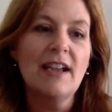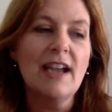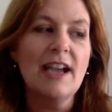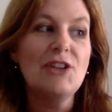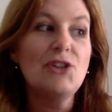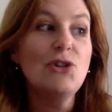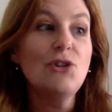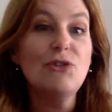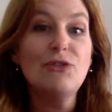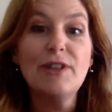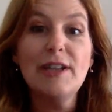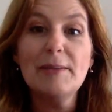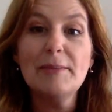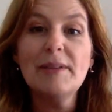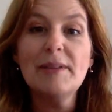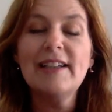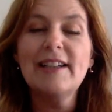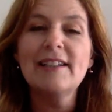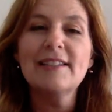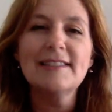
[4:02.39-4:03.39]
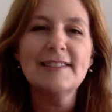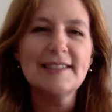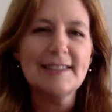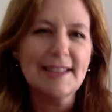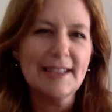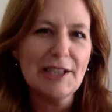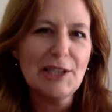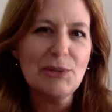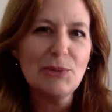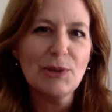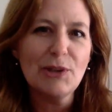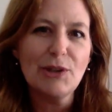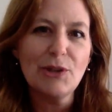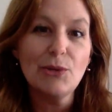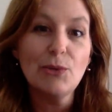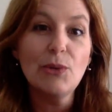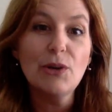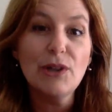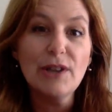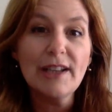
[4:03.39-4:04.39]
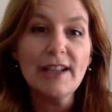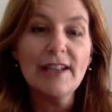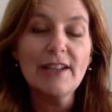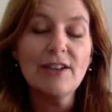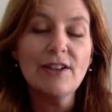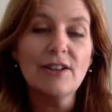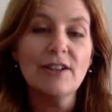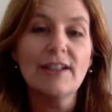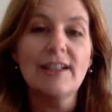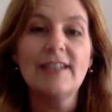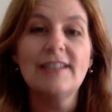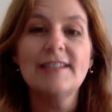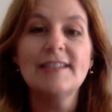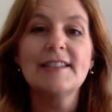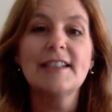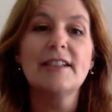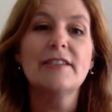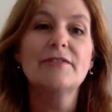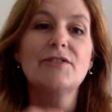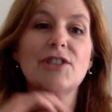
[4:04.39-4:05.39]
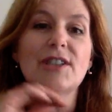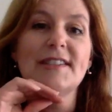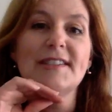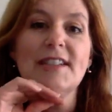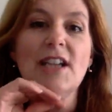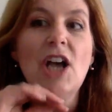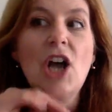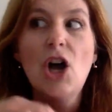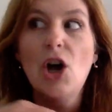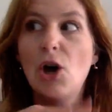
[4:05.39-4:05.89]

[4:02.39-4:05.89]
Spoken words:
And your family can see what you're working on instead of just